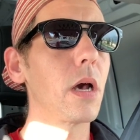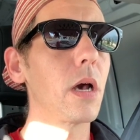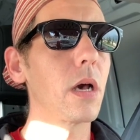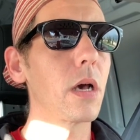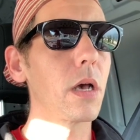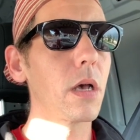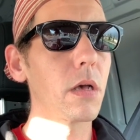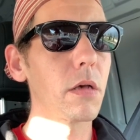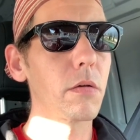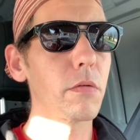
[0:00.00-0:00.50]

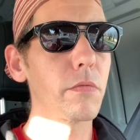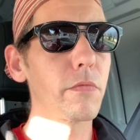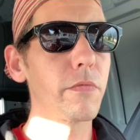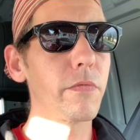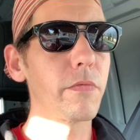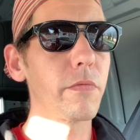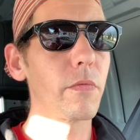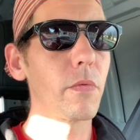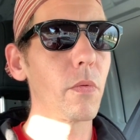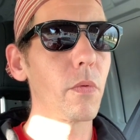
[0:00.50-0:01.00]
of
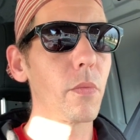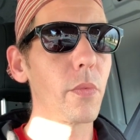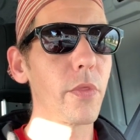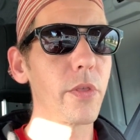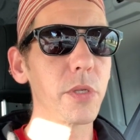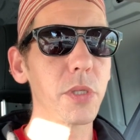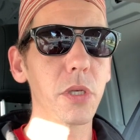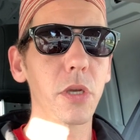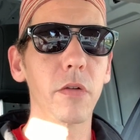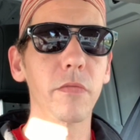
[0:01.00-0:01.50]

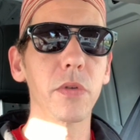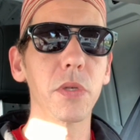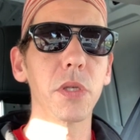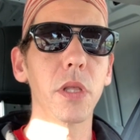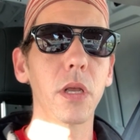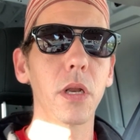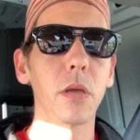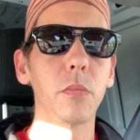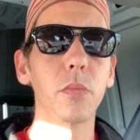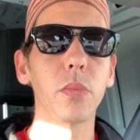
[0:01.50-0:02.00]
the service
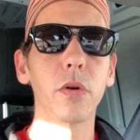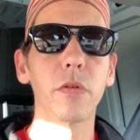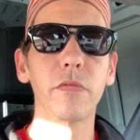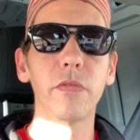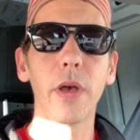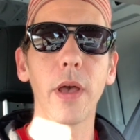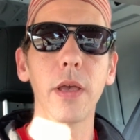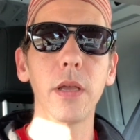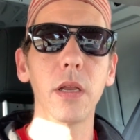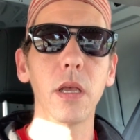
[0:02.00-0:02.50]
that I'm
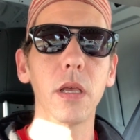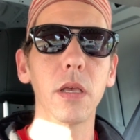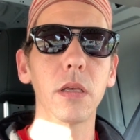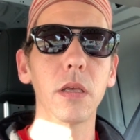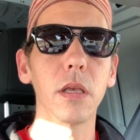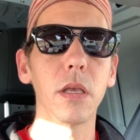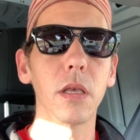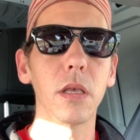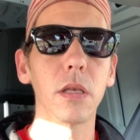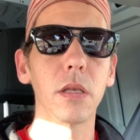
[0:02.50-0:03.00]

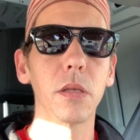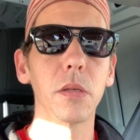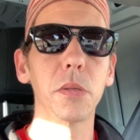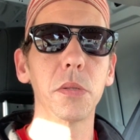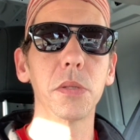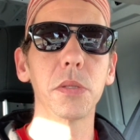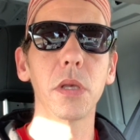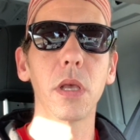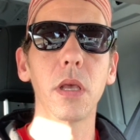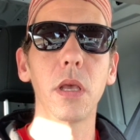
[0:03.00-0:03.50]
providing
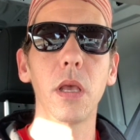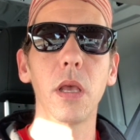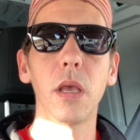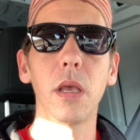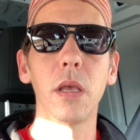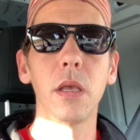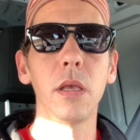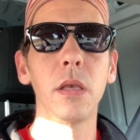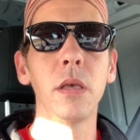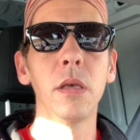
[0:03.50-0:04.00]
is
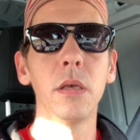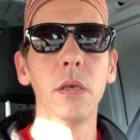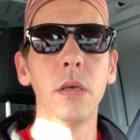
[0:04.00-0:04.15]
a